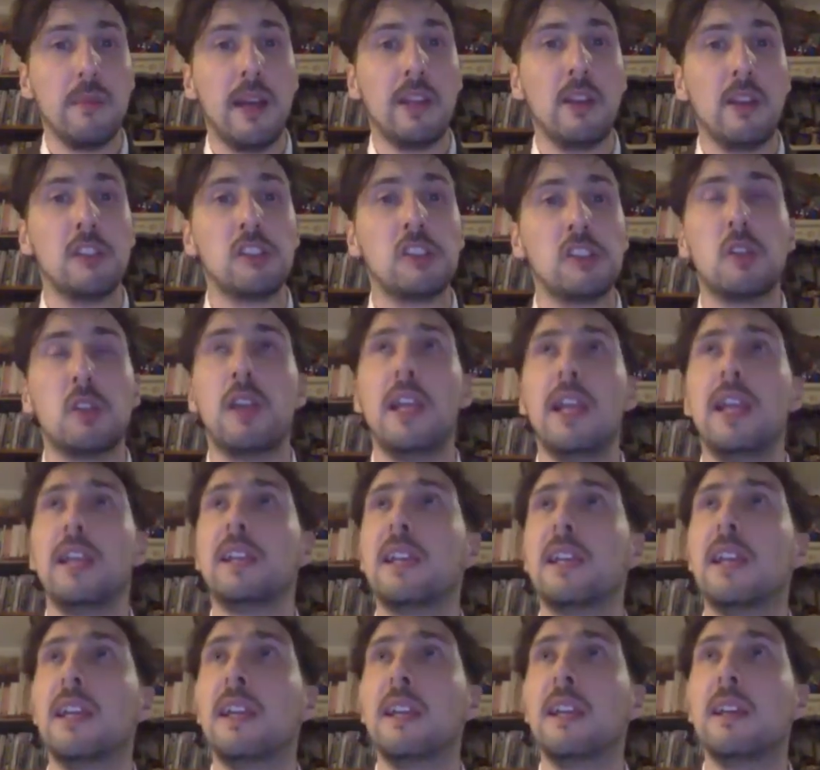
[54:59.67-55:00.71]
and also like
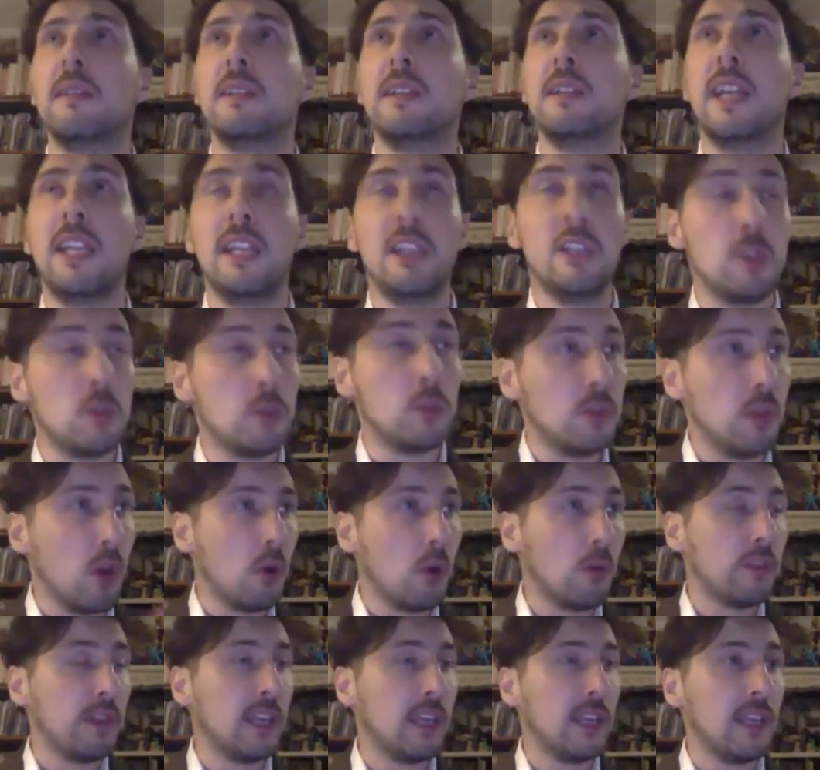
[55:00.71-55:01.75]
uh, getting to
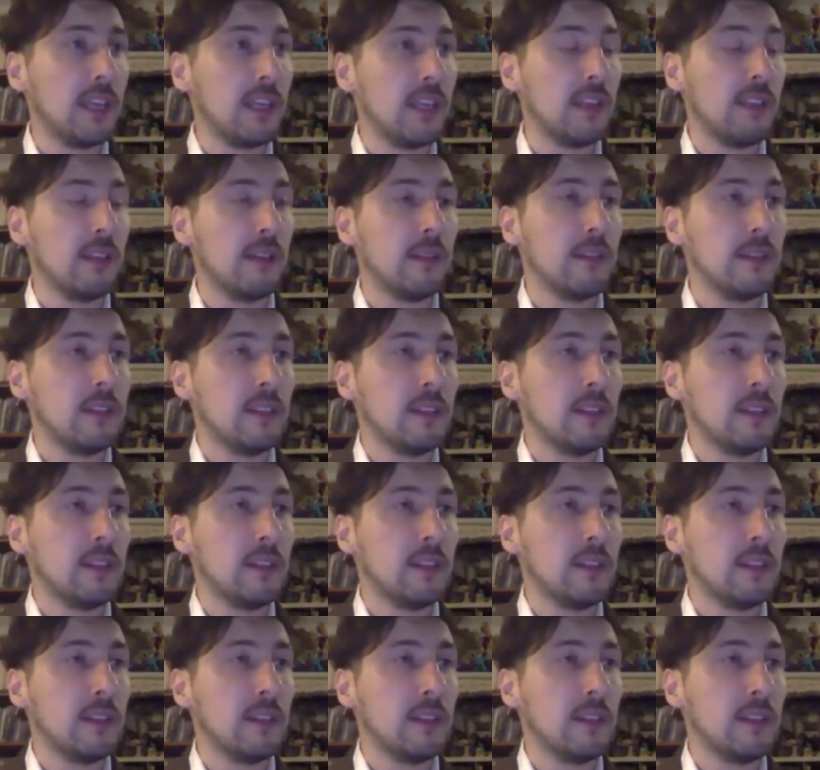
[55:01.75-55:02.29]
know the